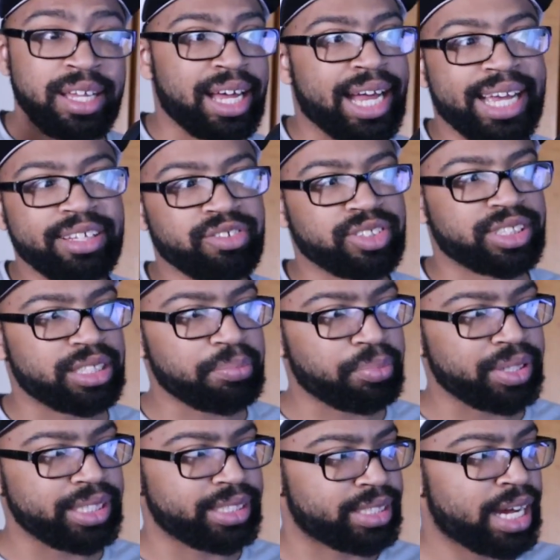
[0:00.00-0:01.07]
I can just
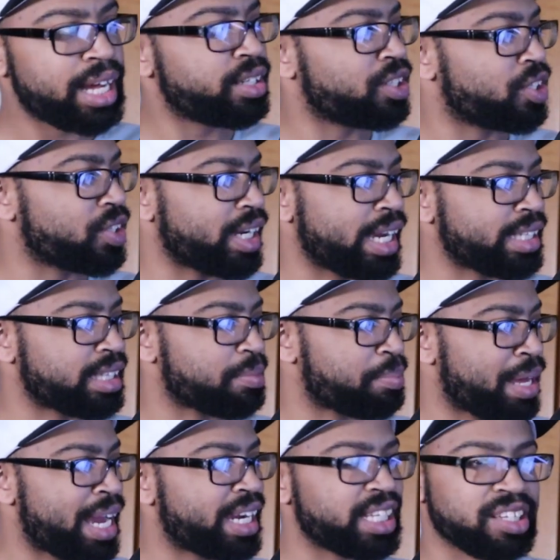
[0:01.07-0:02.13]
simply not look at the
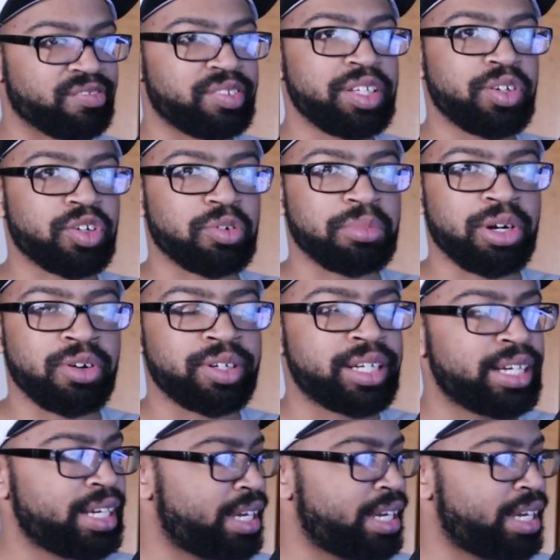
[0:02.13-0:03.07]
back of the vehicle mode,